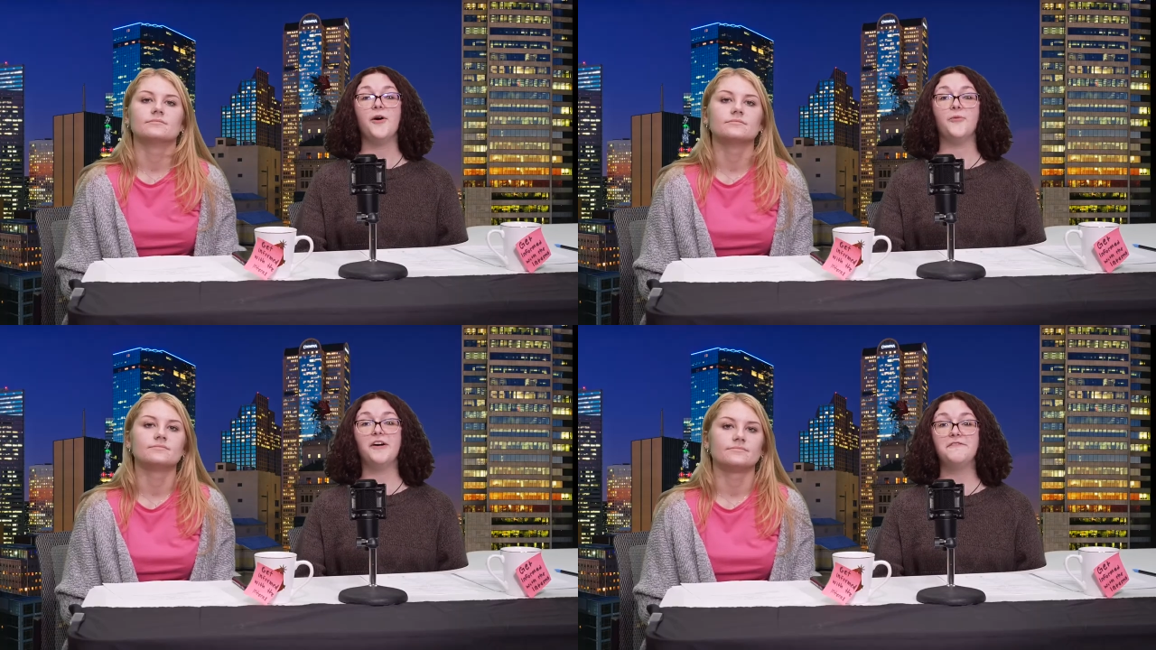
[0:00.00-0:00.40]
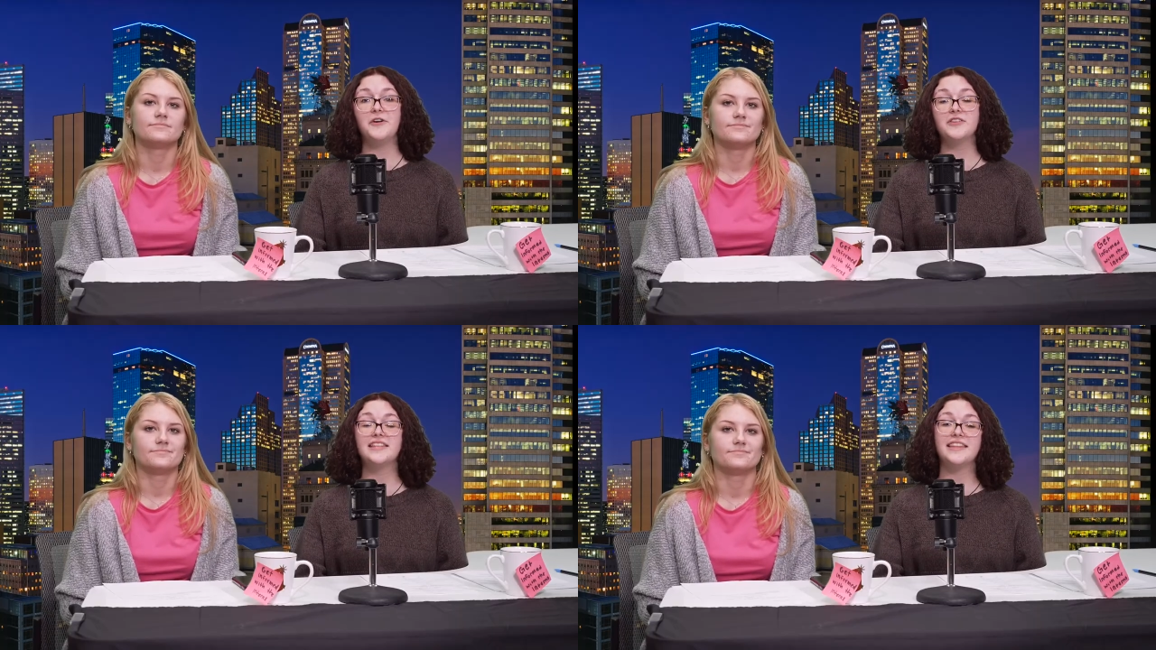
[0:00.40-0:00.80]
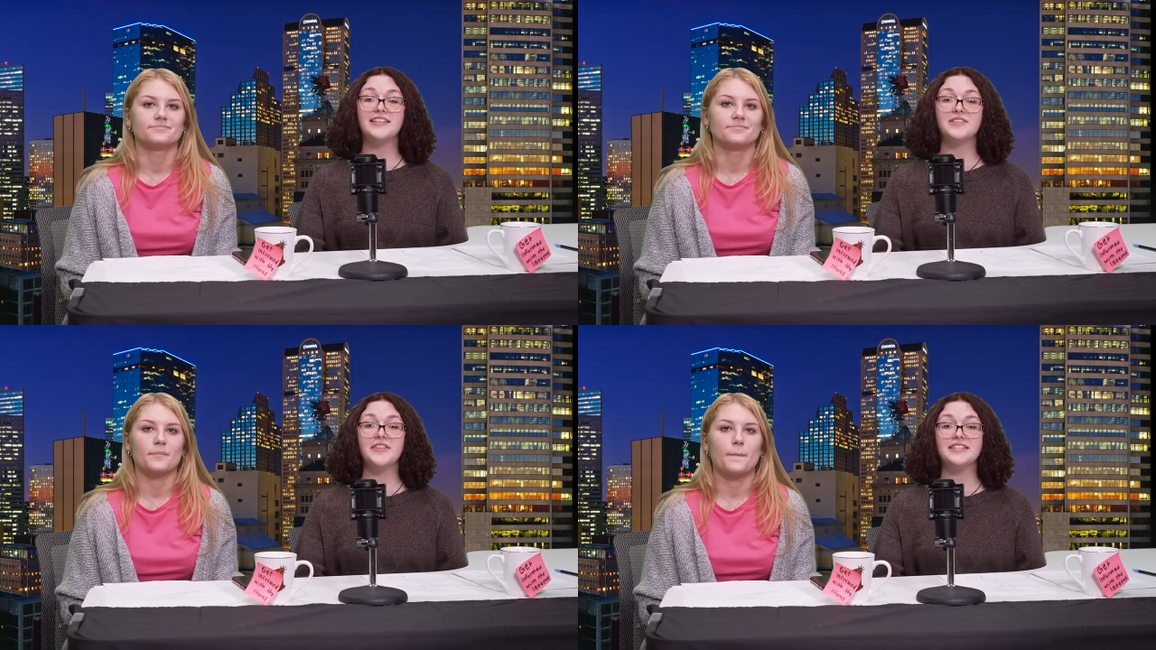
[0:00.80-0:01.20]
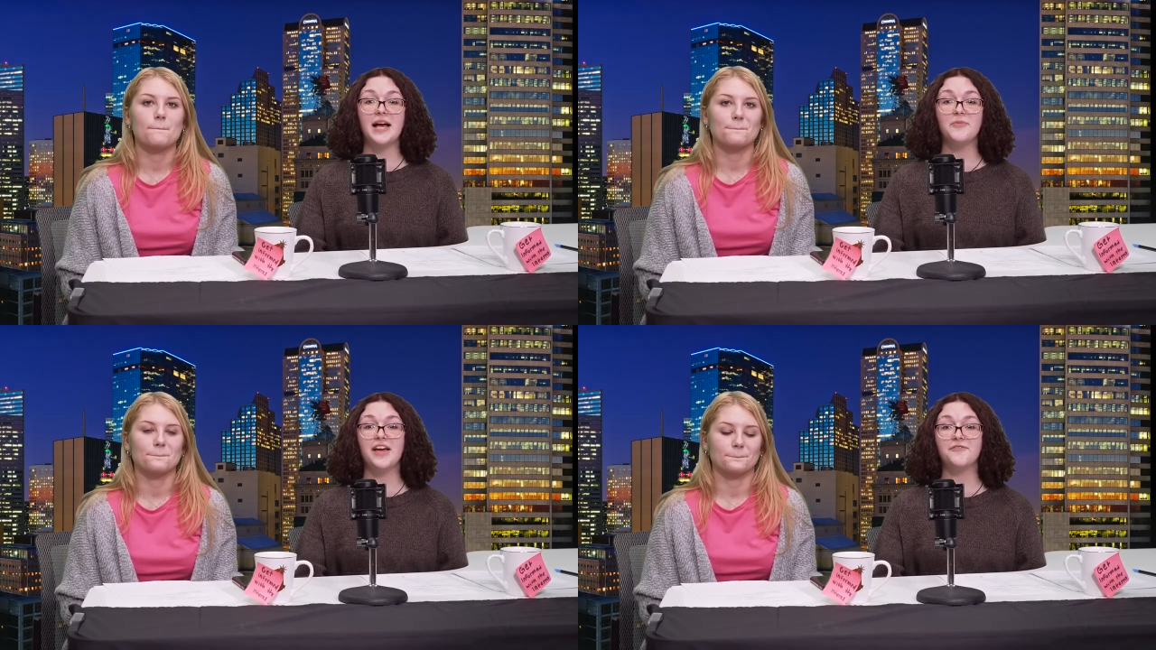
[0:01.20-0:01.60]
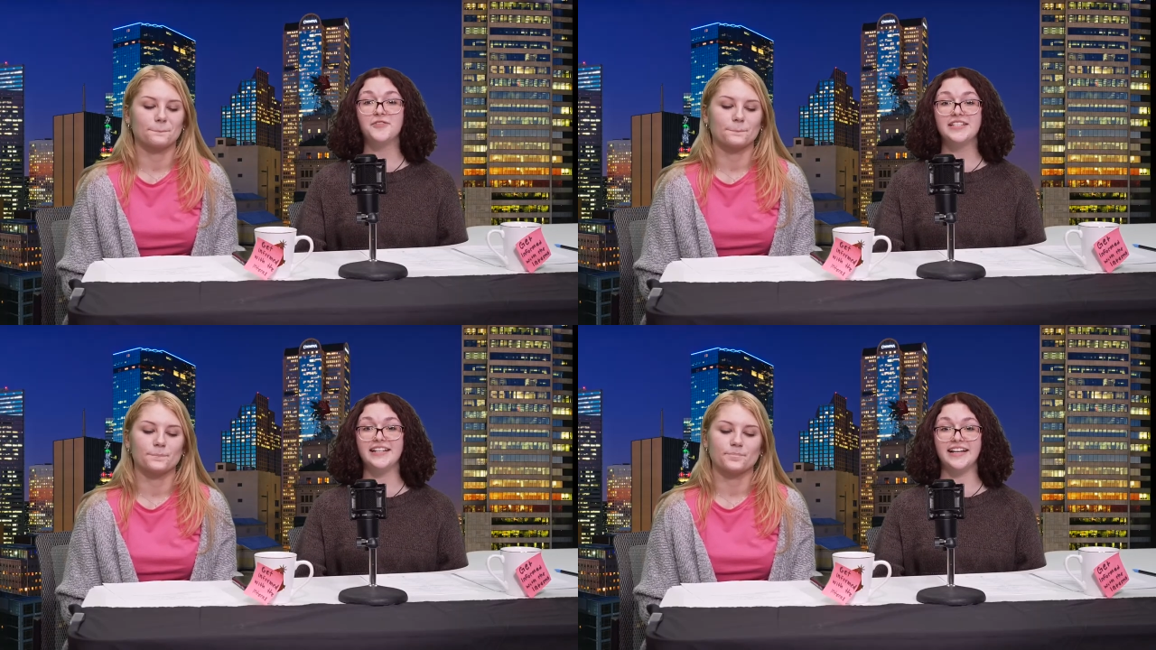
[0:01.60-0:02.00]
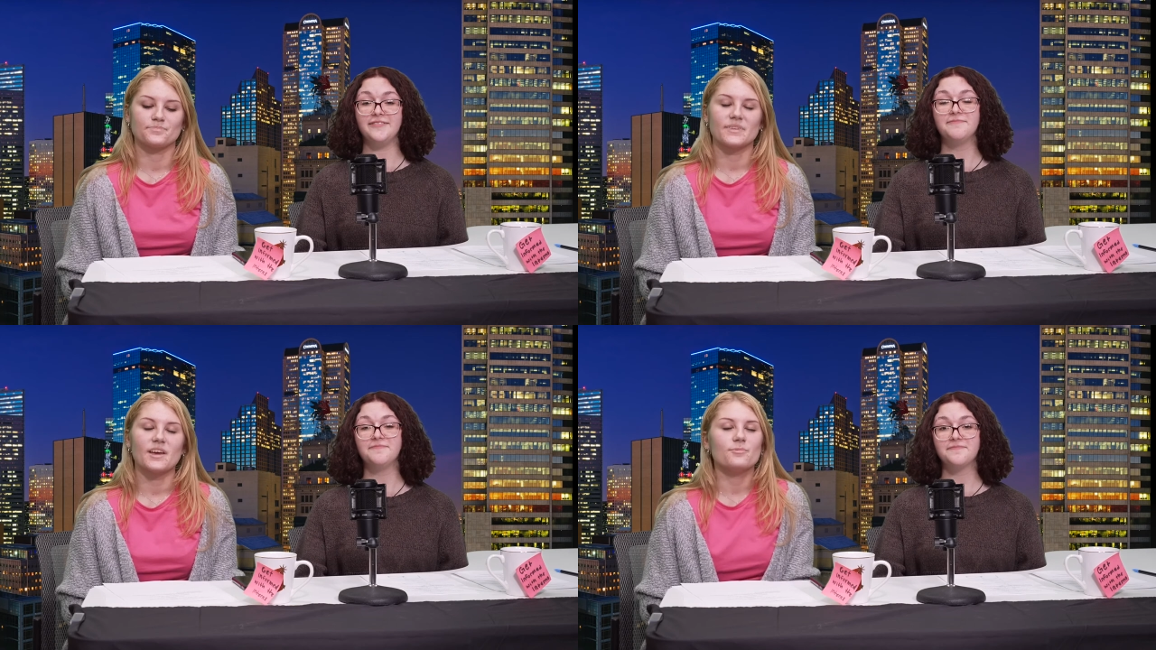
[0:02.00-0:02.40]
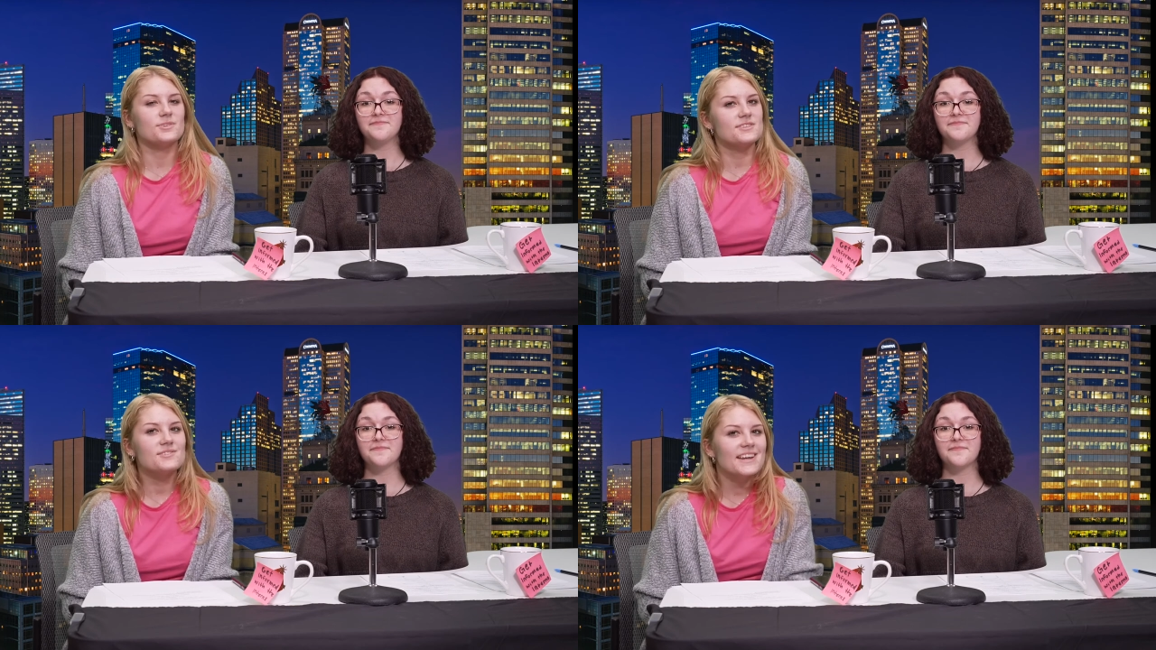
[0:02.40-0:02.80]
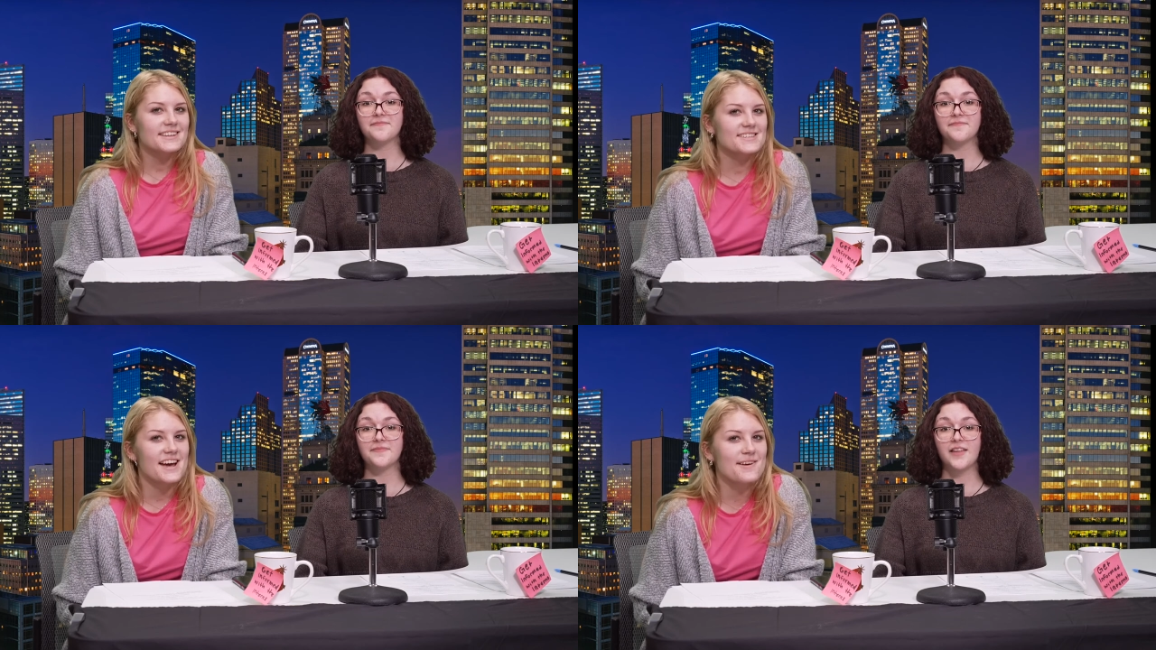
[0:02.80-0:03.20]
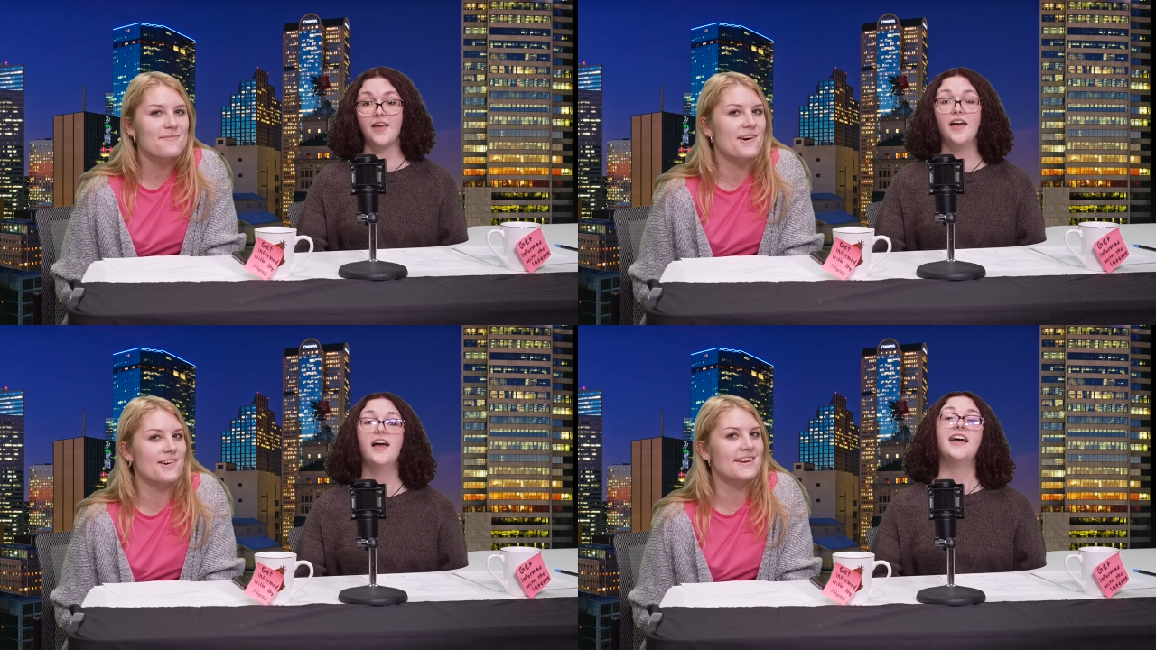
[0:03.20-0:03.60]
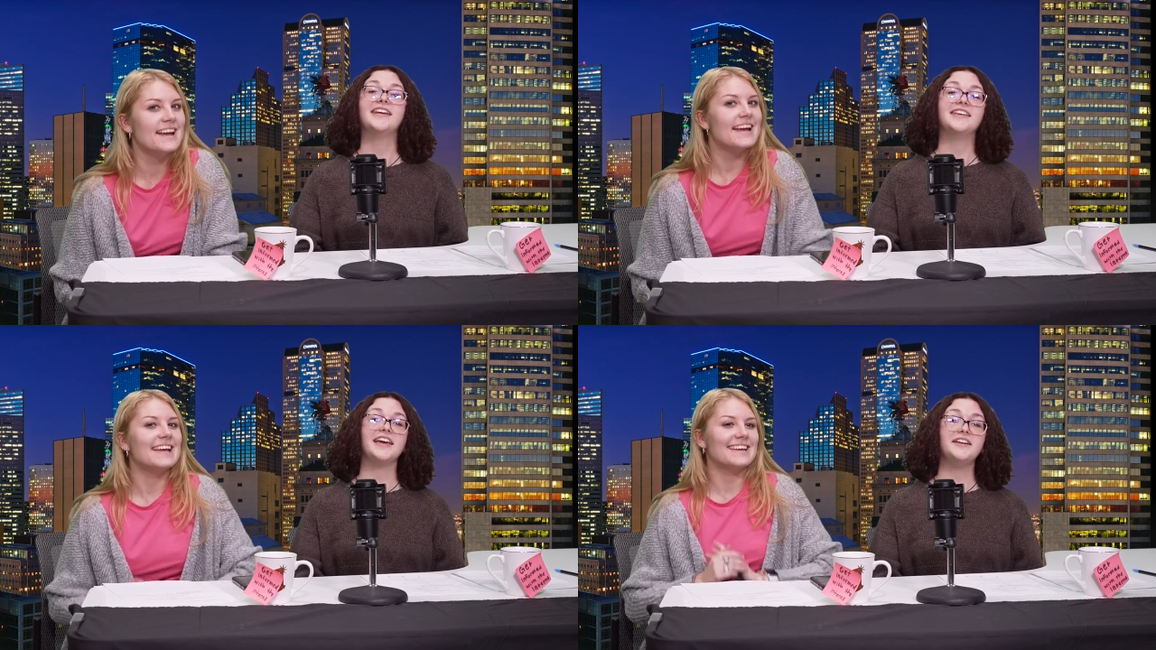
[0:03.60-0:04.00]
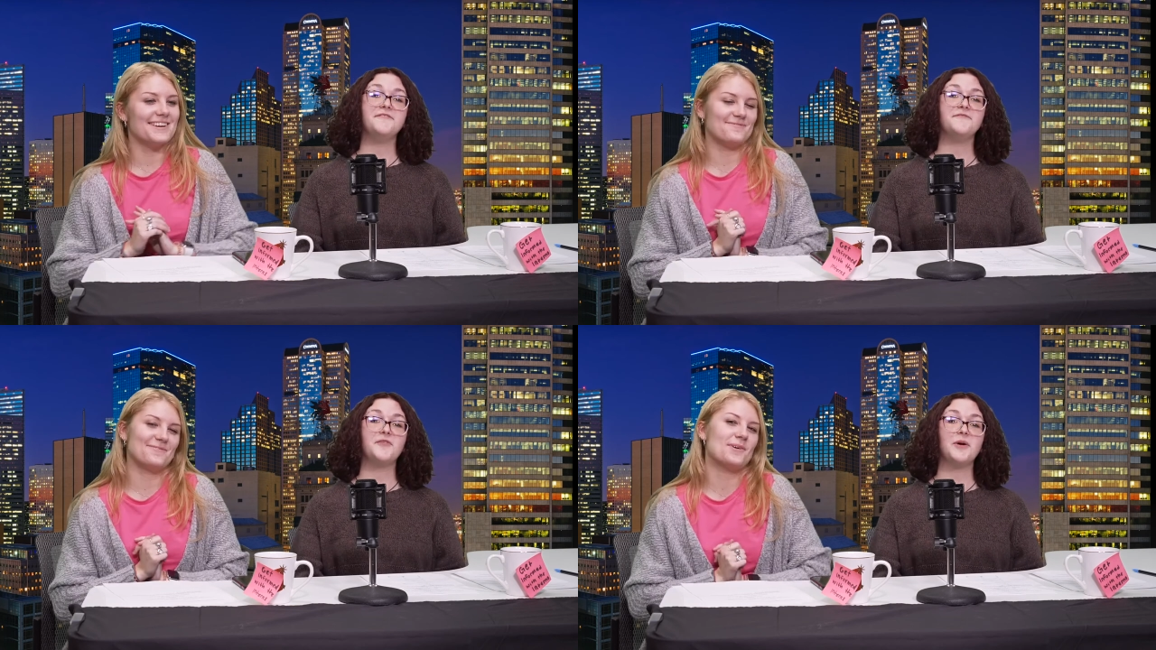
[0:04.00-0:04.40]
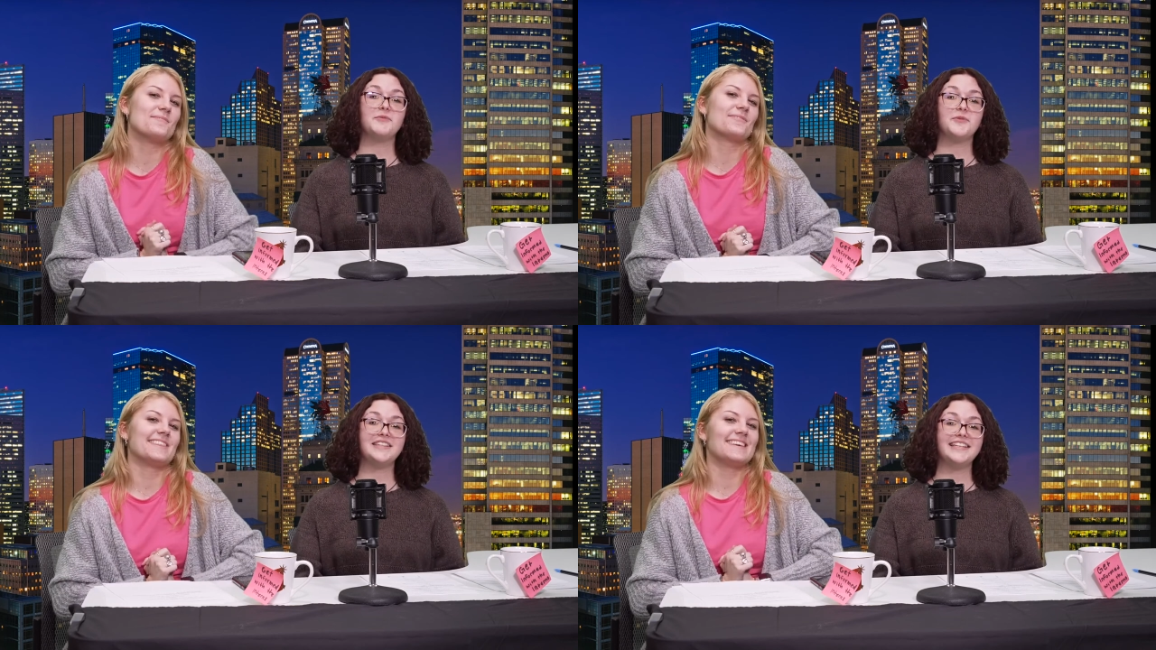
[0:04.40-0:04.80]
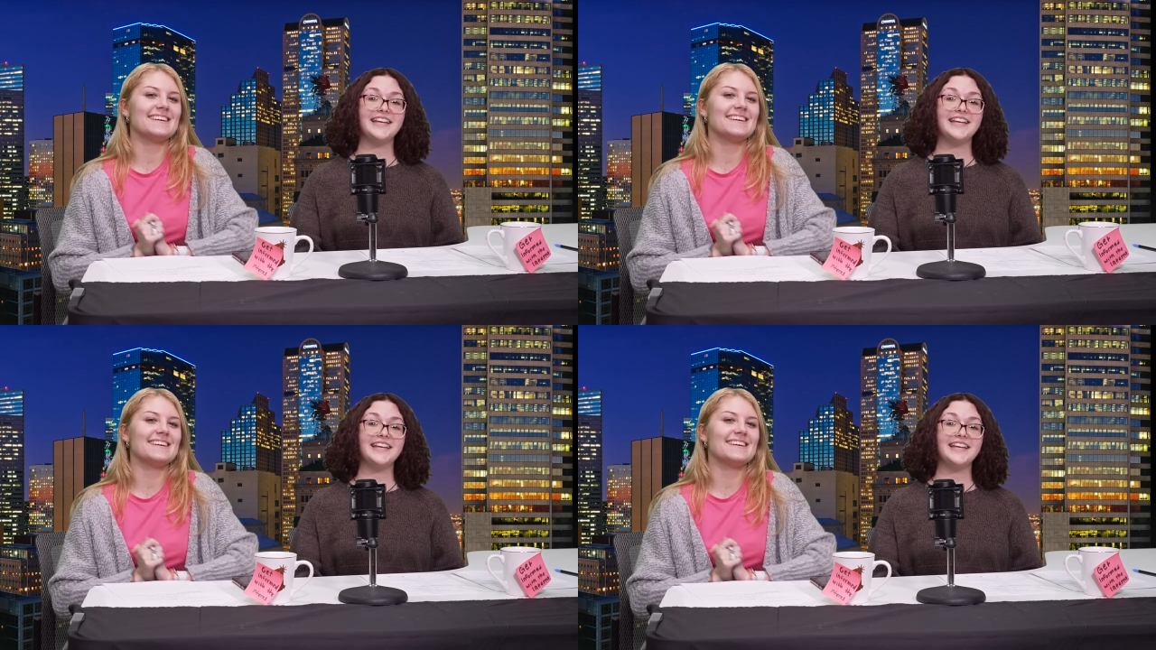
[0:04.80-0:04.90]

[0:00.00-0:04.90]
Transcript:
Speaker 1: Well, folks, that's all the time we have for tonight. We'll see you next time on Get Informed with the